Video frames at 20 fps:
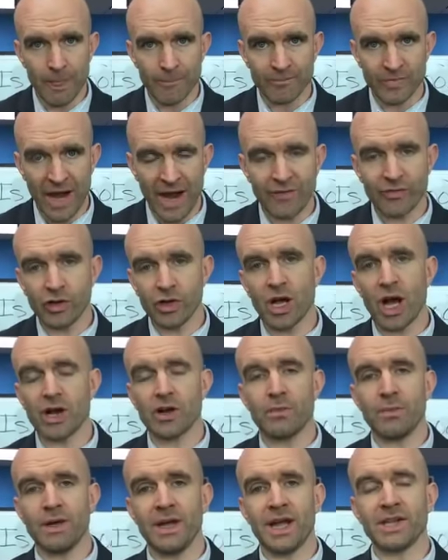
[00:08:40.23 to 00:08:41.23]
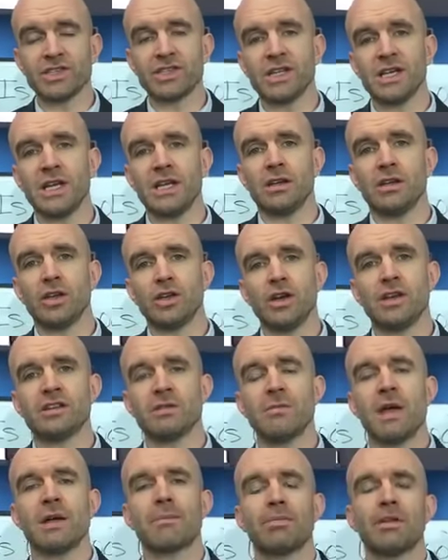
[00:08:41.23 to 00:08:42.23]
After you got your PhD, you need to
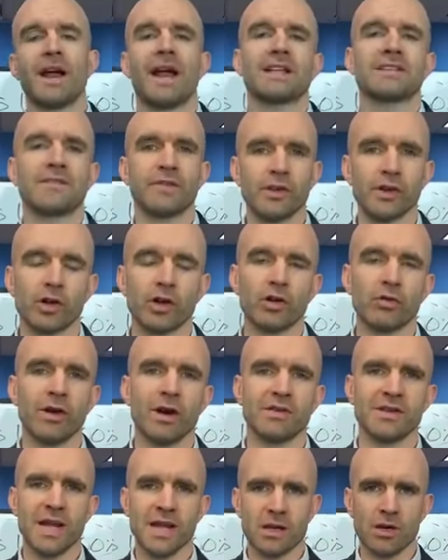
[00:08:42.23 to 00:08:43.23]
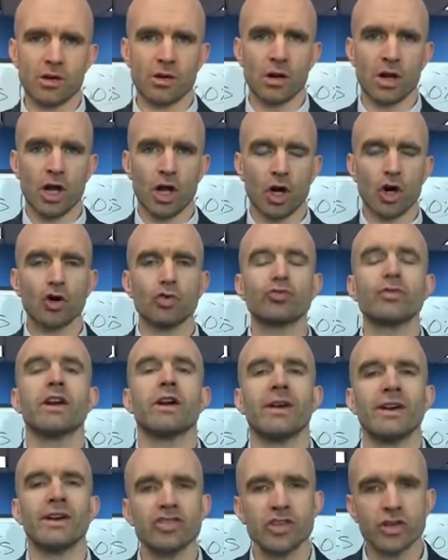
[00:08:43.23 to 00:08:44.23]
make plans for your career. Take your
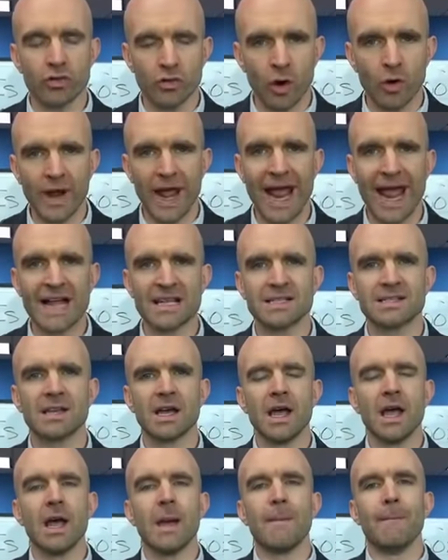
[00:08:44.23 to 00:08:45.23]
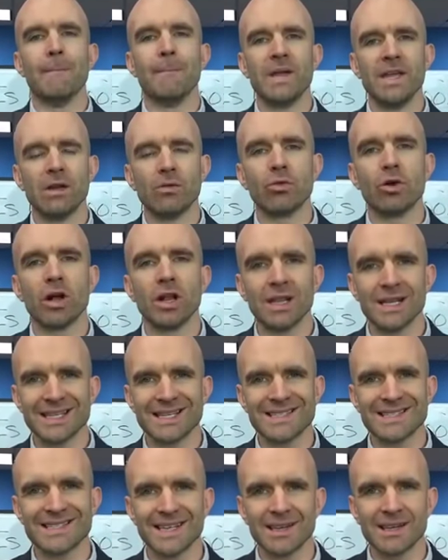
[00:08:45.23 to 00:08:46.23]
career into your own hands. Be
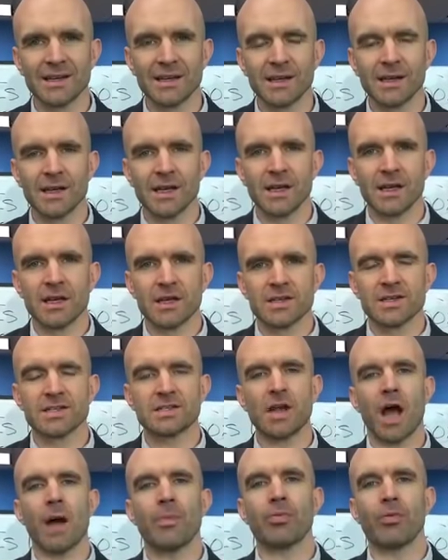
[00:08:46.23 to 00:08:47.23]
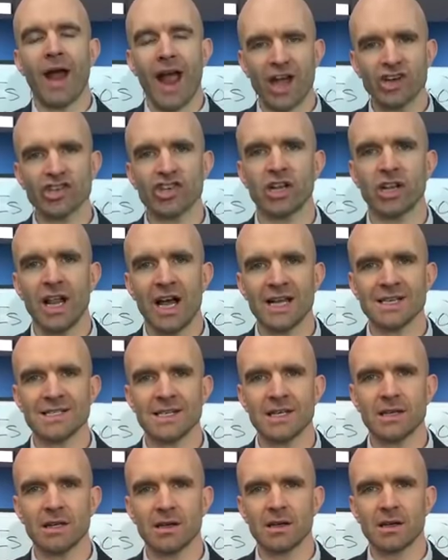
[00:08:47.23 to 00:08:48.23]
realistic Stop
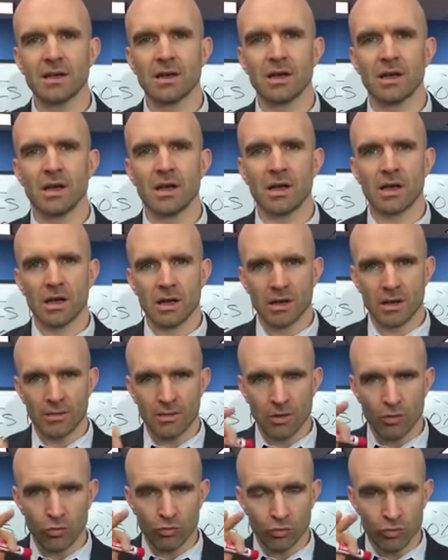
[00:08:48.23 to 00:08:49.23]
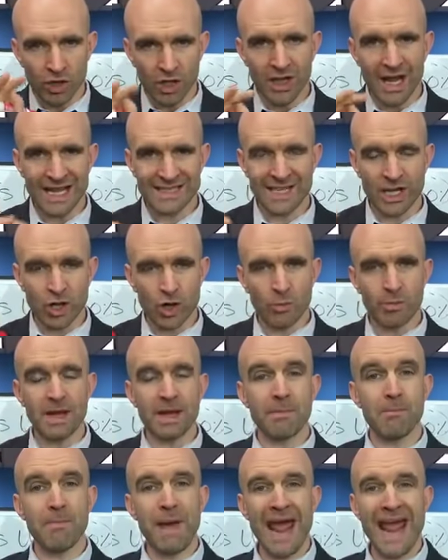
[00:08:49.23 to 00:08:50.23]
rationalizing. Realize that you're
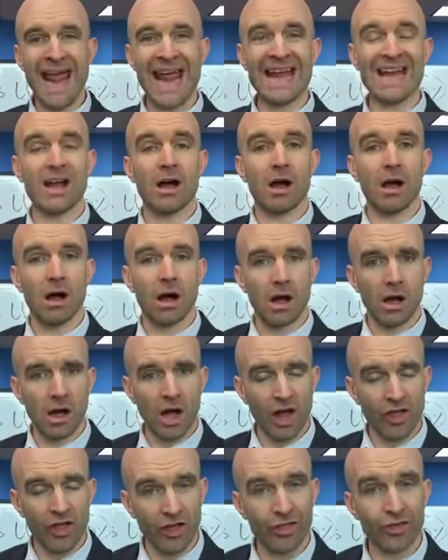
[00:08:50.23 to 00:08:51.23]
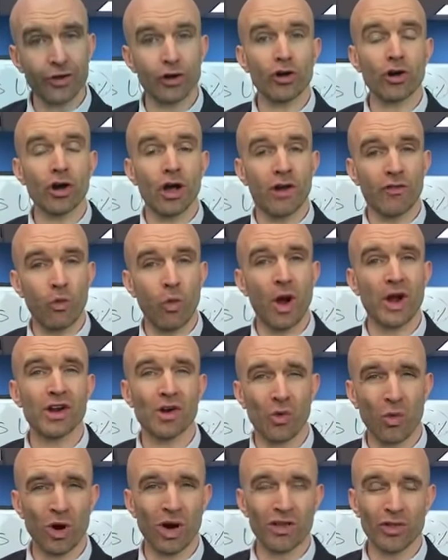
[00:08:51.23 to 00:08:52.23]
being paid a third of what you're
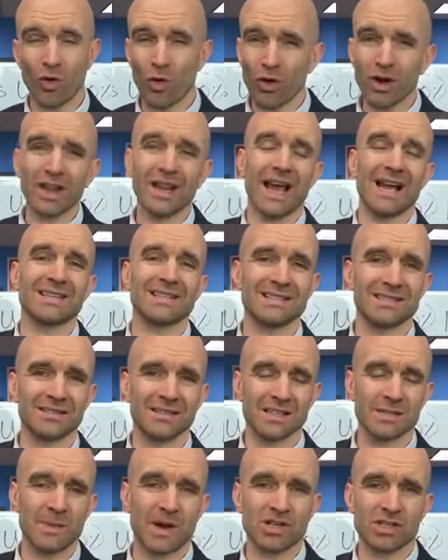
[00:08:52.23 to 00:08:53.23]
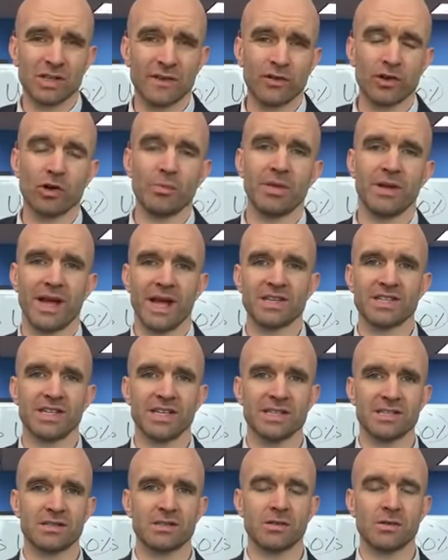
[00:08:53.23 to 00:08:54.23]
worth or less, especially if you're a PhD
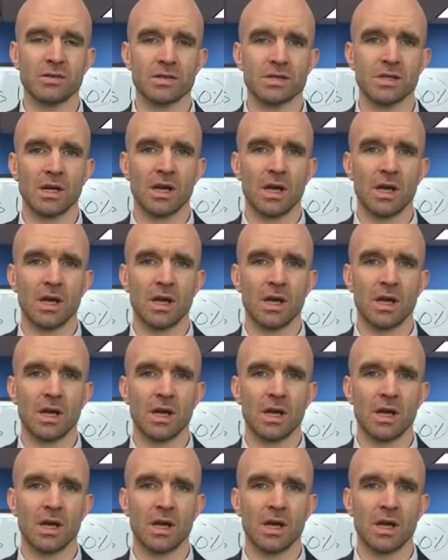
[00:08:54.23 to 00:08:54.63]
student.